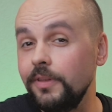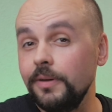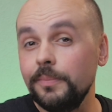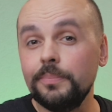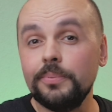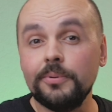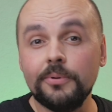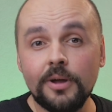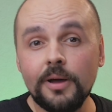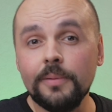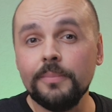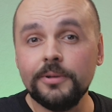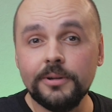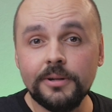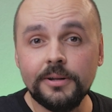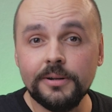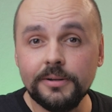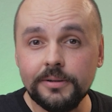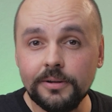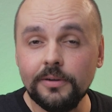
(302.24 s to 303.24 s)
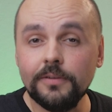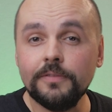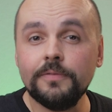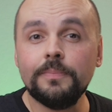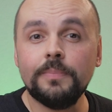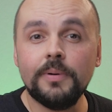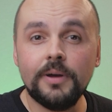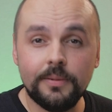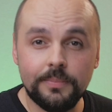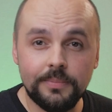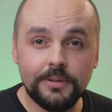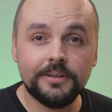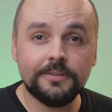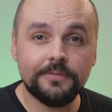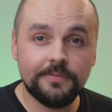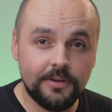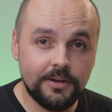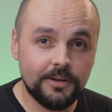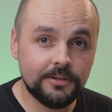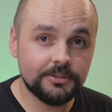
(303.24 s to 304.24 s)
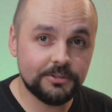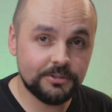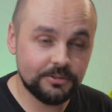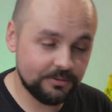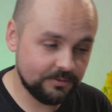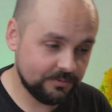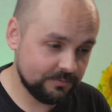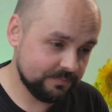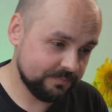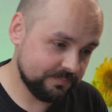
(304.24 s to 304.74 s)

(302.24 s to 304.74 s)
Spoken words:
a prominent of public function.